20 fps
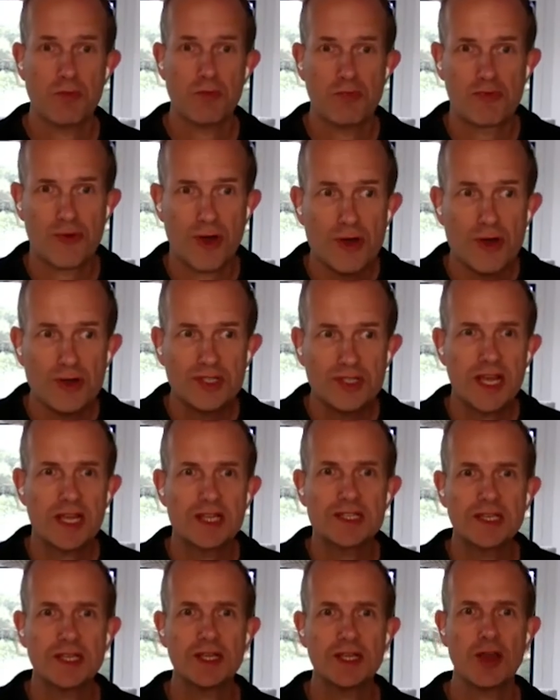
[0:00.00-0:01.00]
you know
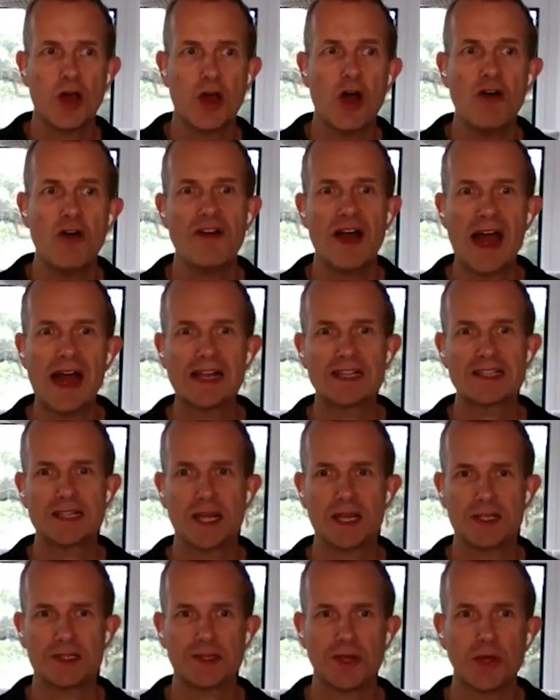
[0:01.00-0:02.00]
processing of
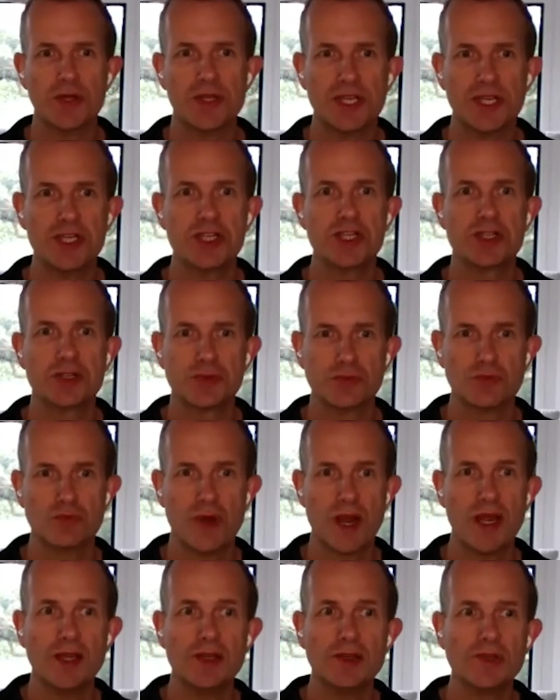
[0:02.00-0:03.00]
assets on
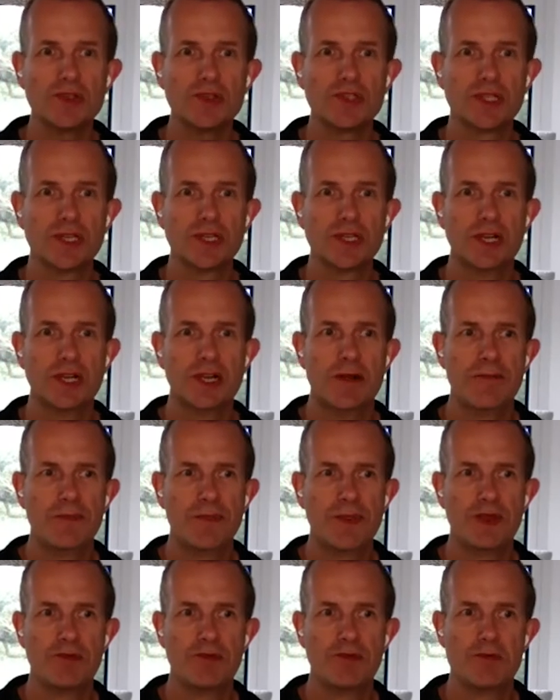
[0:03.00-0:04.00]
digital rails
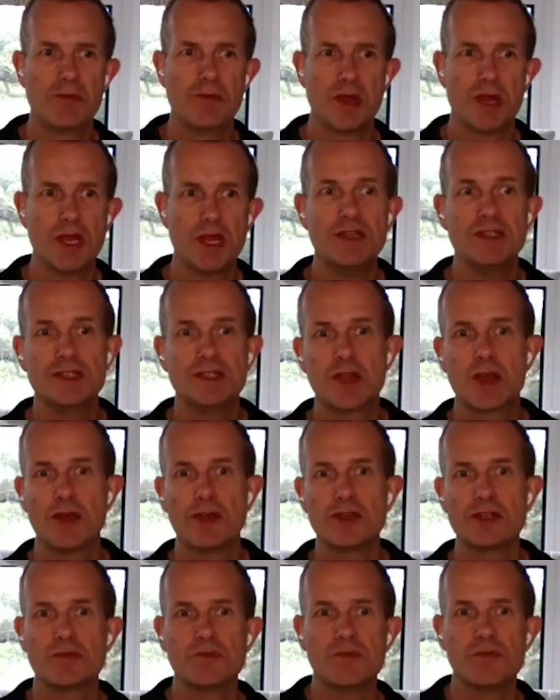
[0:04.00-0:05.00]
you know,
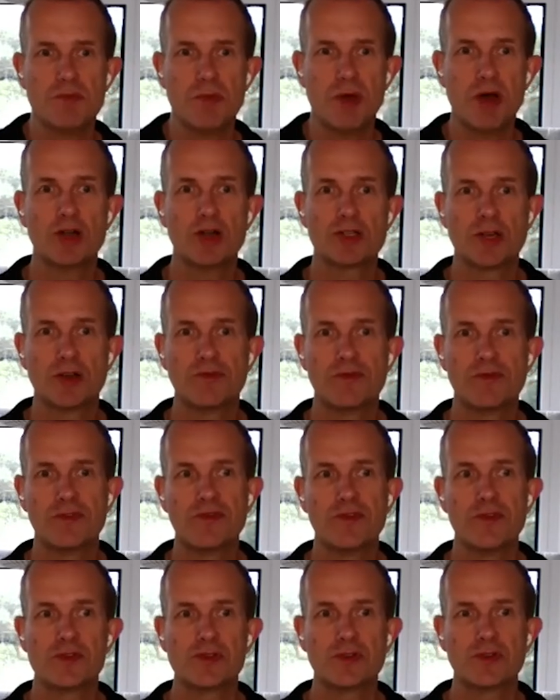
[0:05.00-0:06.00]
is going to be part
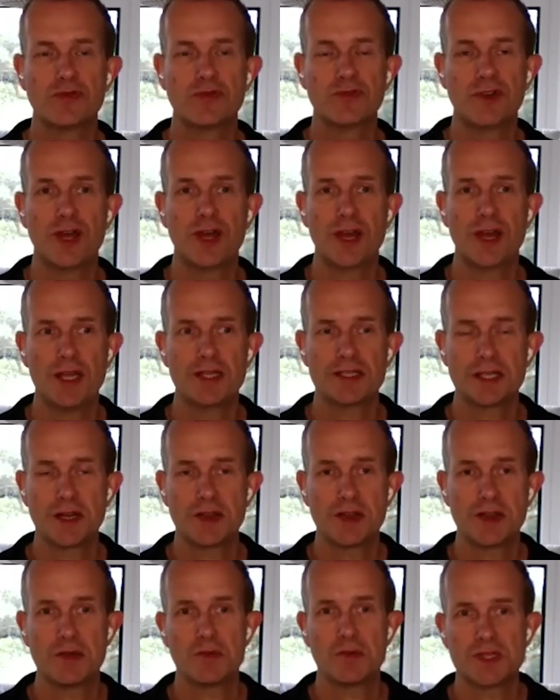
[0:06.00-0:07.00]
of the future of
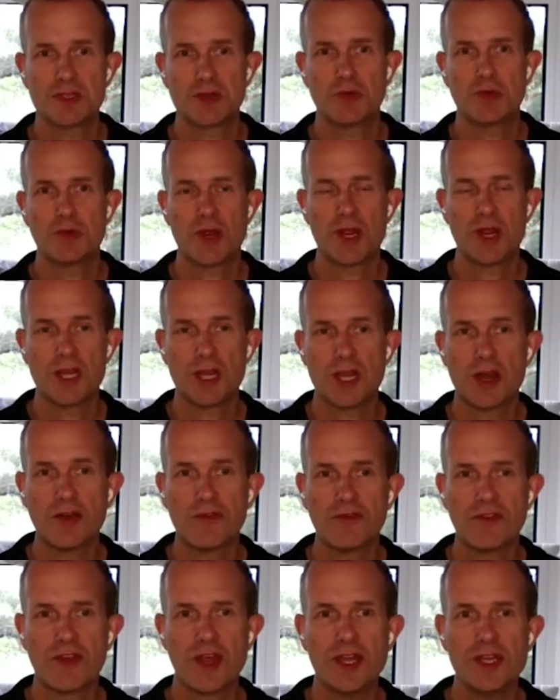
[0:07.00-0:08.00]
finance. I think we saw
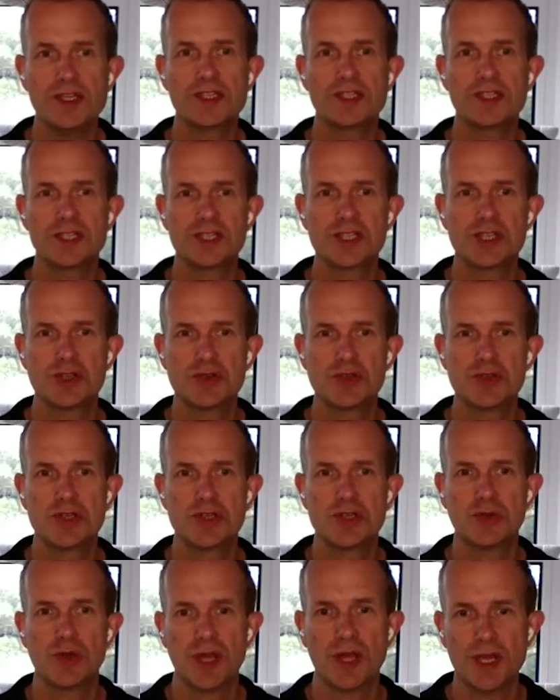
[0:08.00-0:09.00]
enough
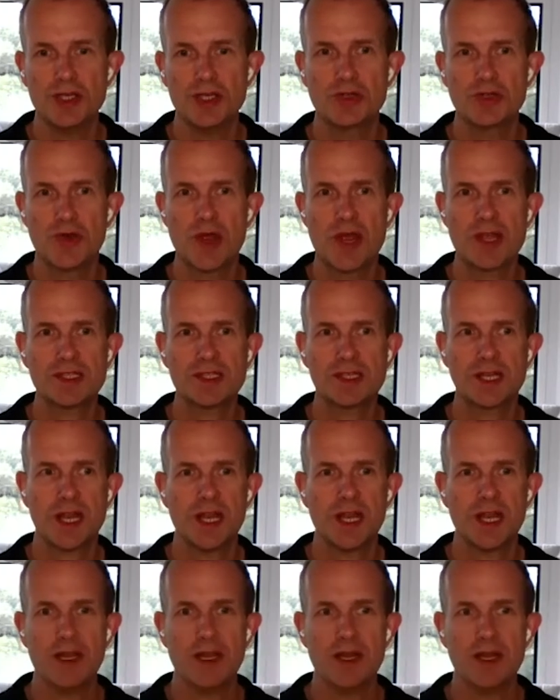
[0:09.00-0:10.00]
institutional
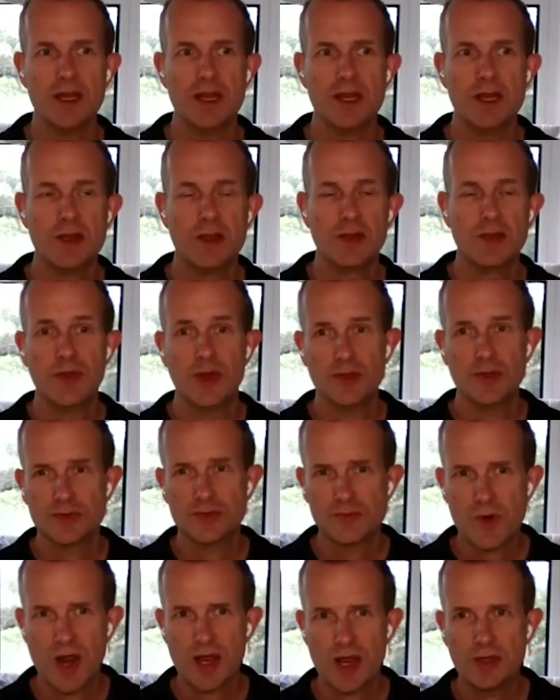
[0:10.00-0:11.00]
interest in
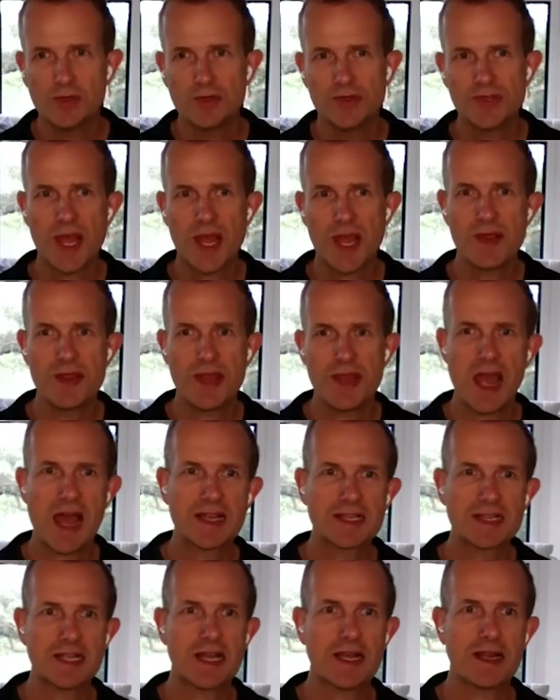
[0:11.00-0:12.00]
those rails
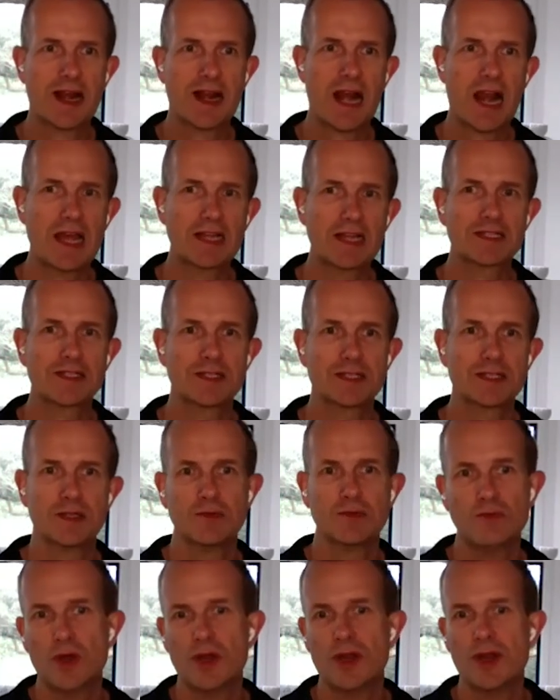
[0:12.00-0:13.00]
and the asset
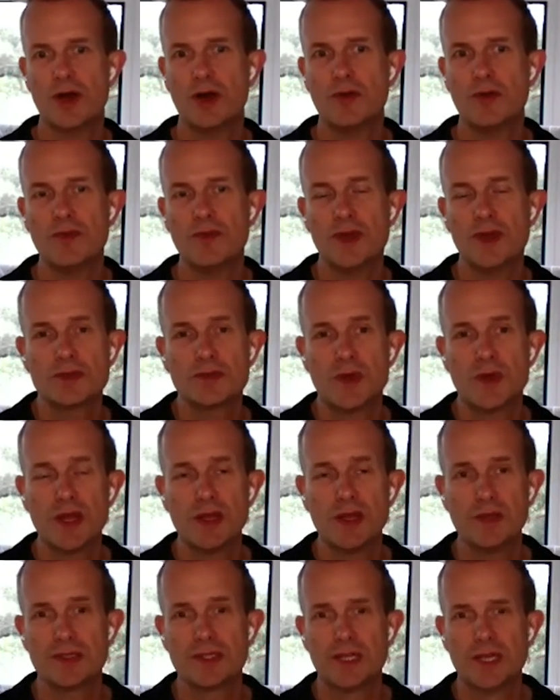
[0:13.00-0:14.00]
classes that run on
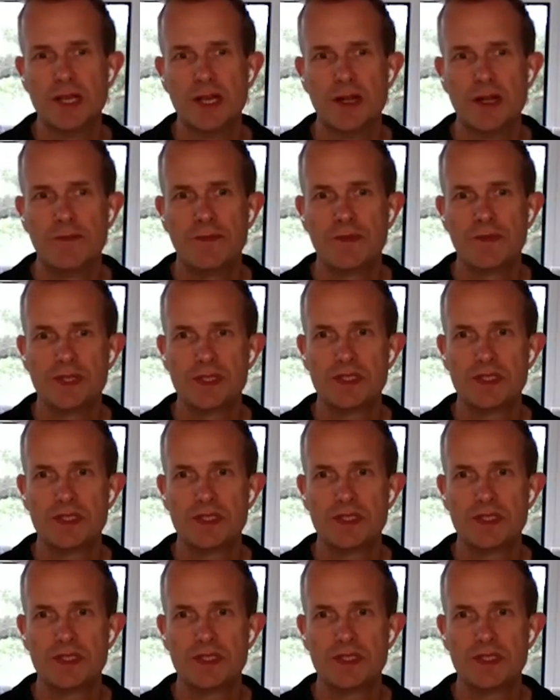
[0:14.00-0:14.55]
those rails